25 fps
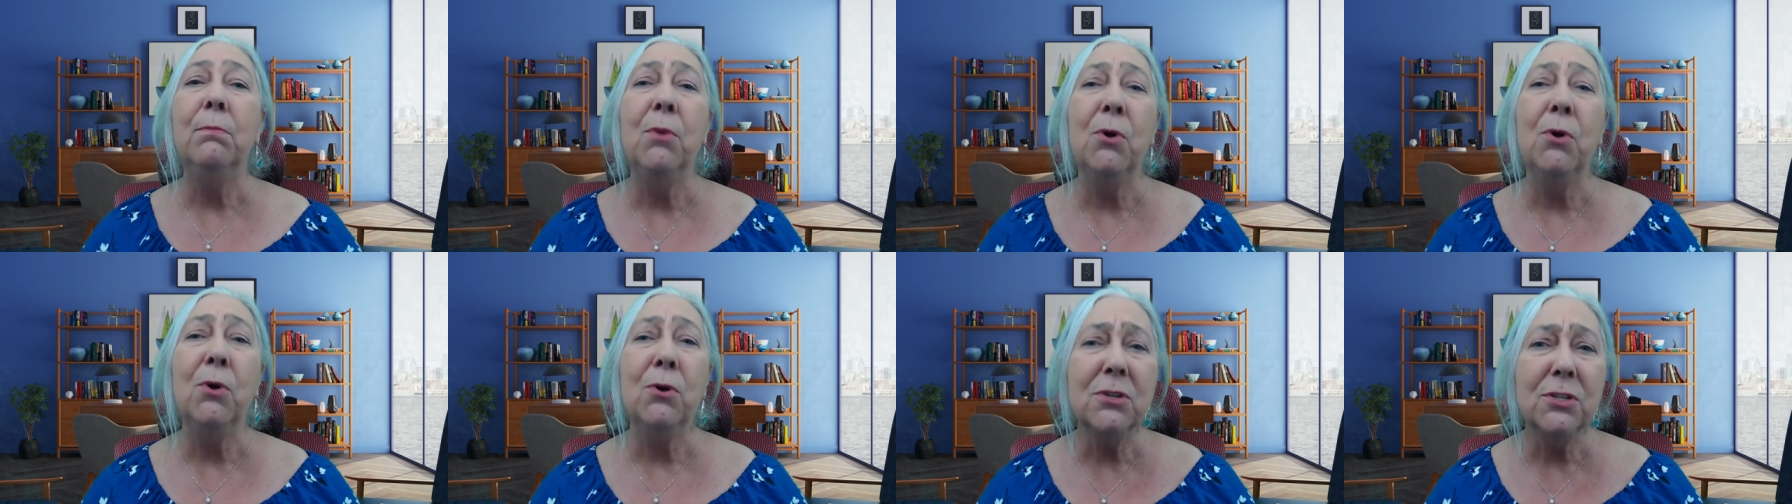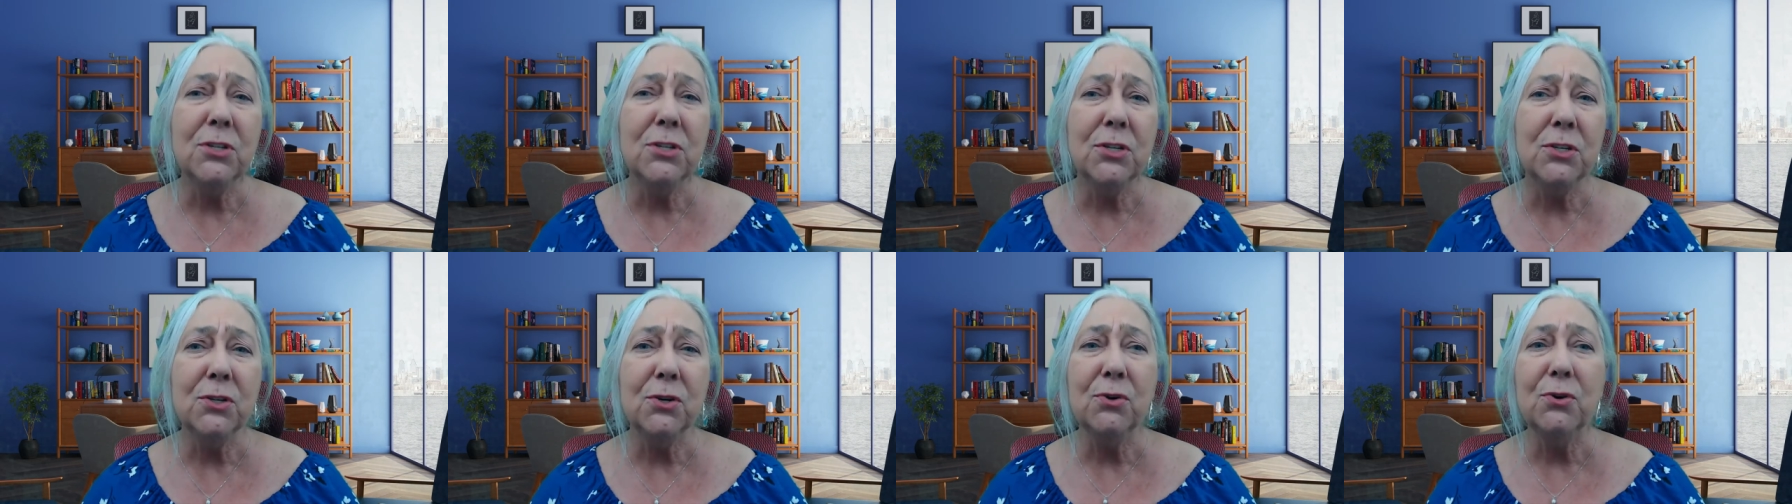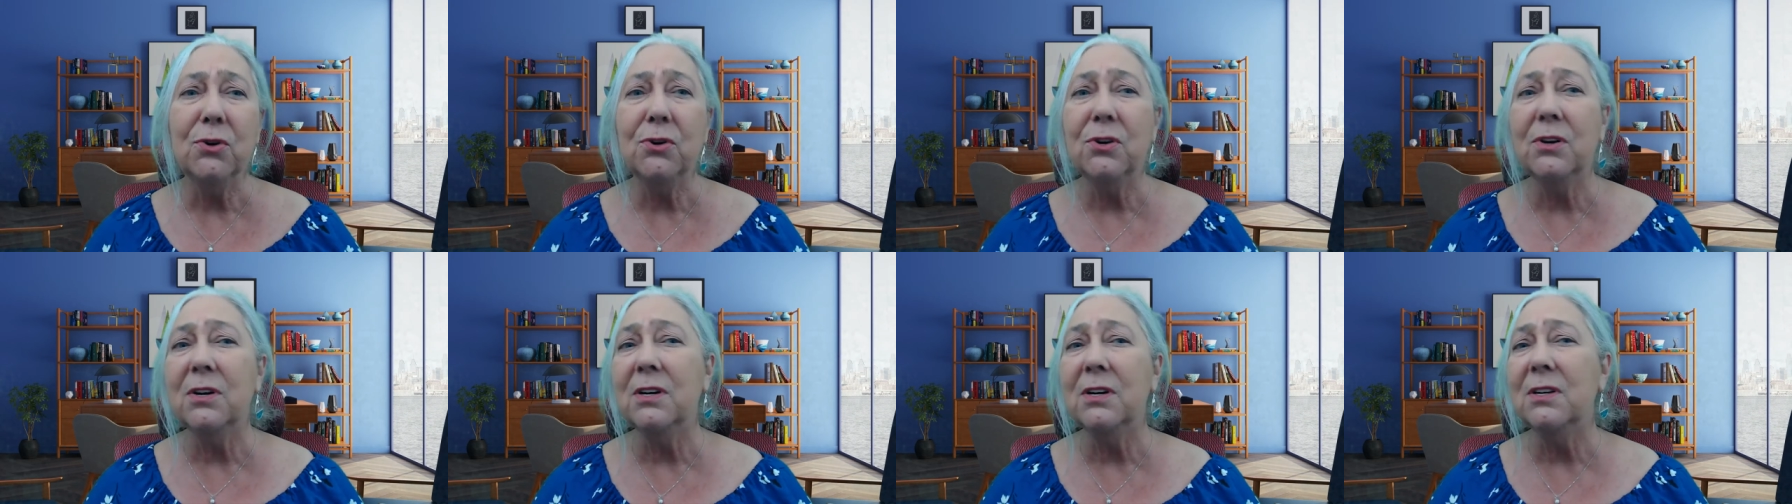more
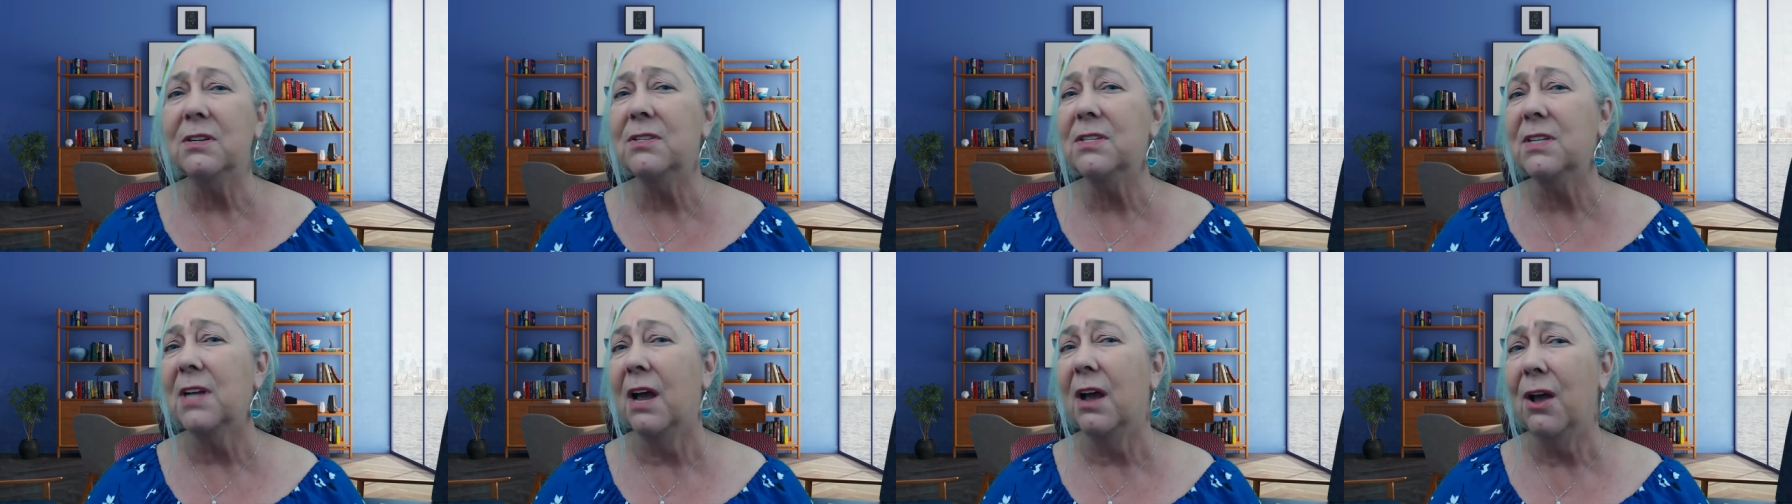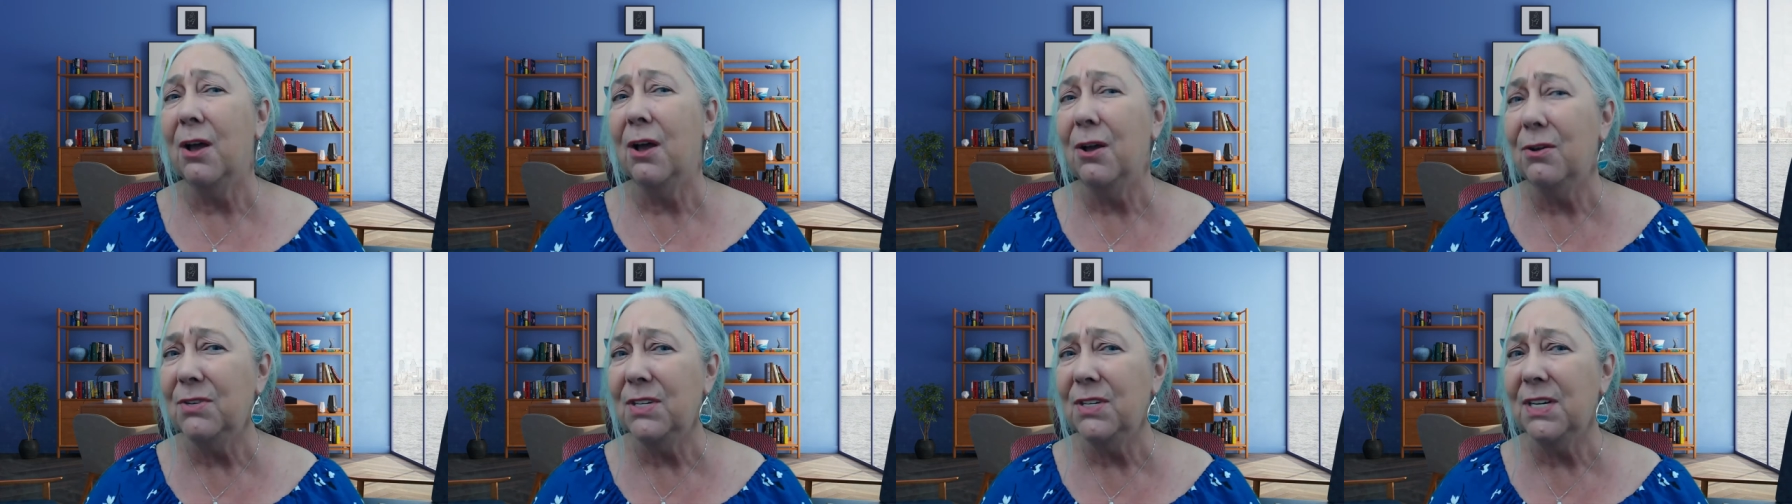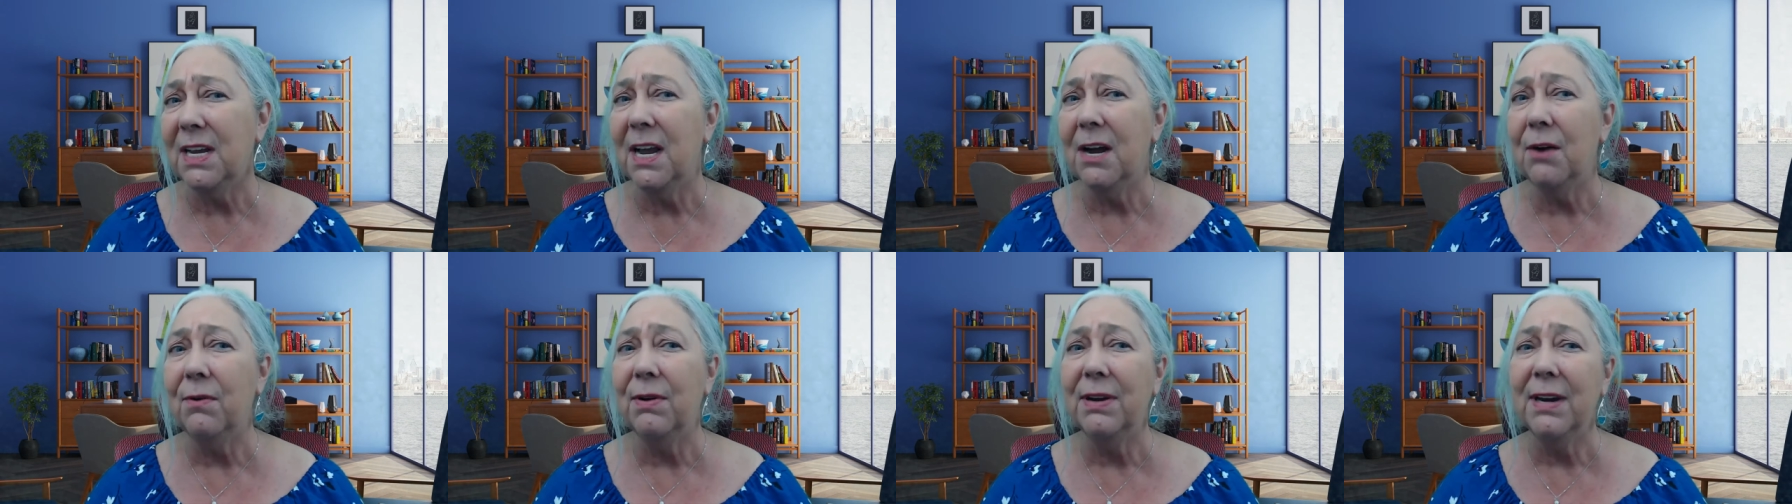stores, a
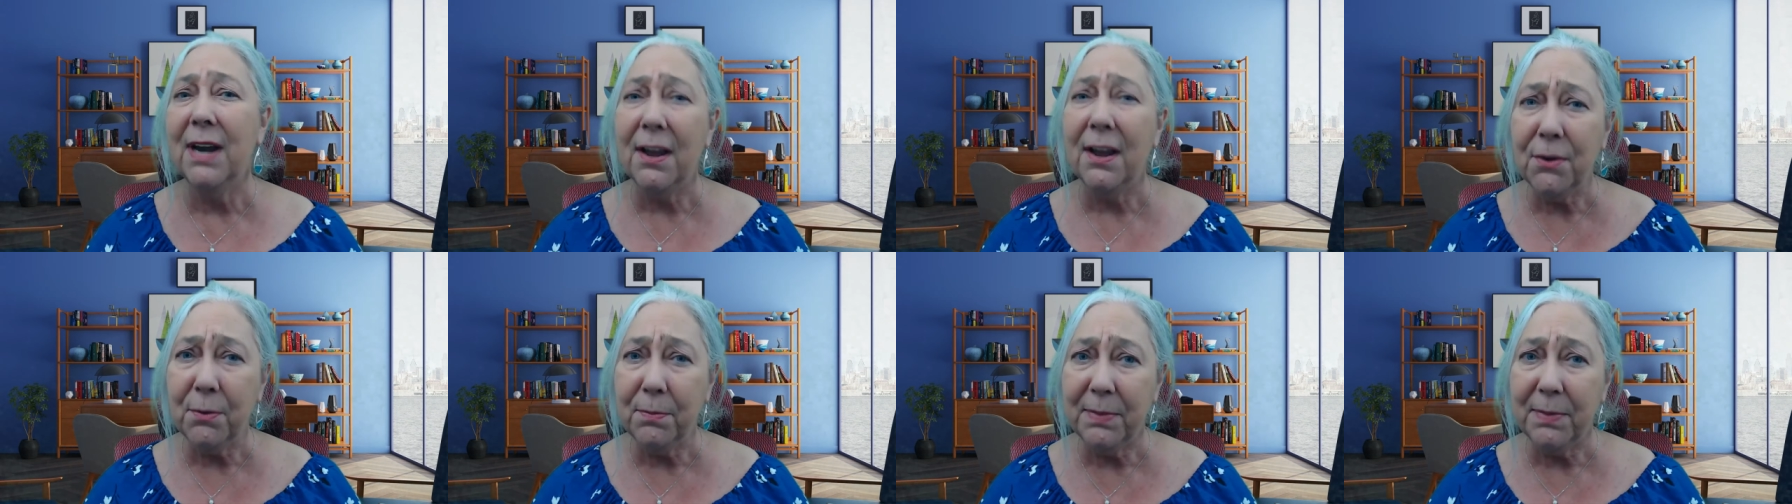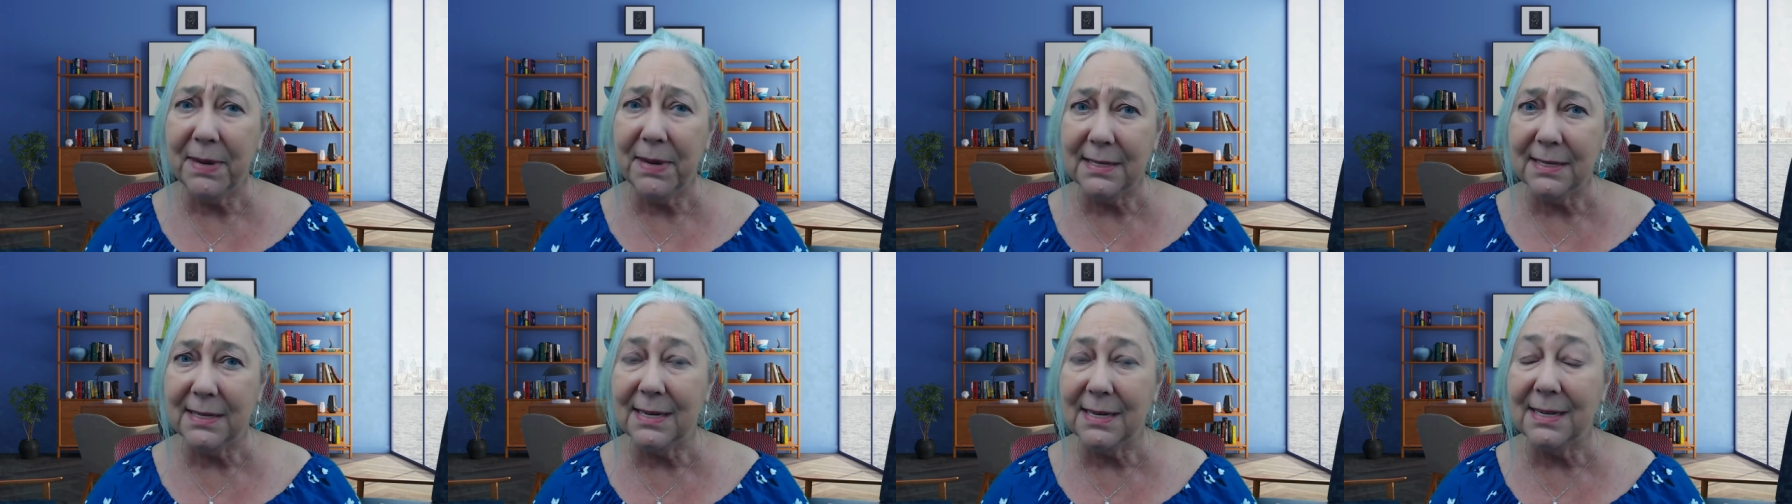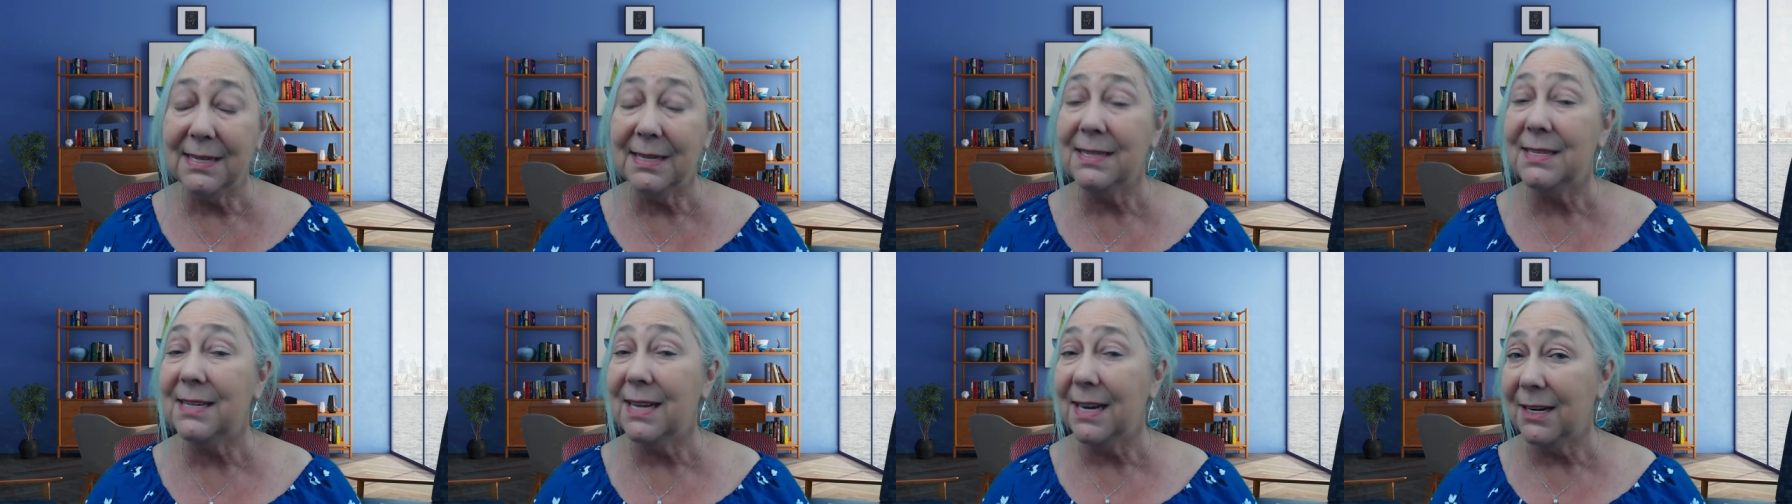hotel, and other businesses,